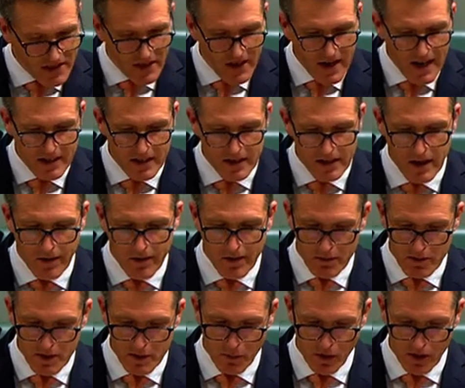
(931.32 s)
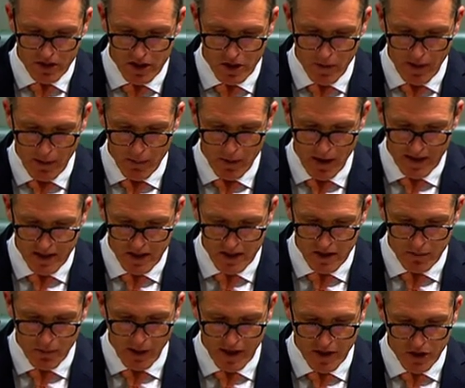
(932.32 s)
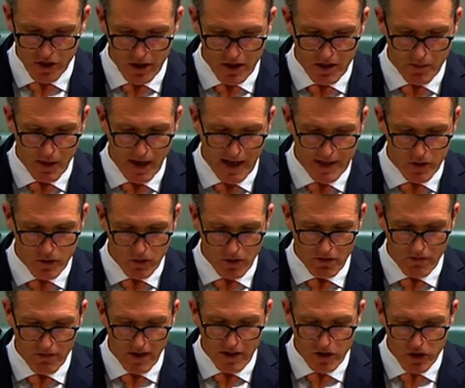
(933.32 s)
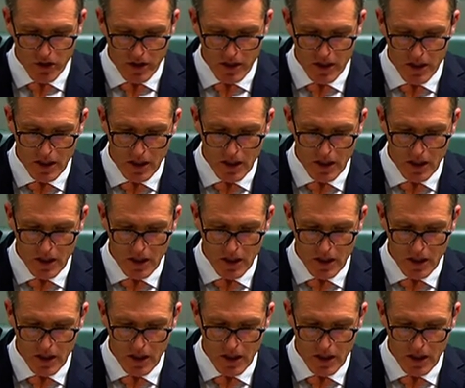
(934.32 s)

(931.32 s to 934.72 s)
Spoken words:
a necessary response to our participation in the Basel Convention,